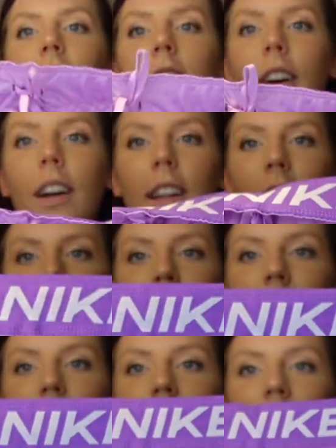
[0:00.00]
So I got
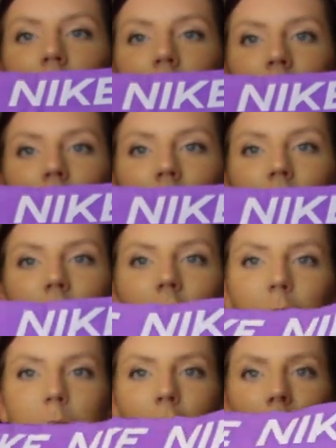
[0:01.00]
these
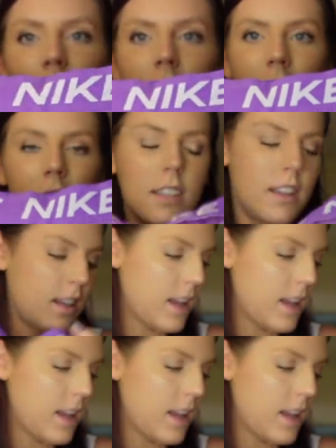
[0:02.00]
from Dick's.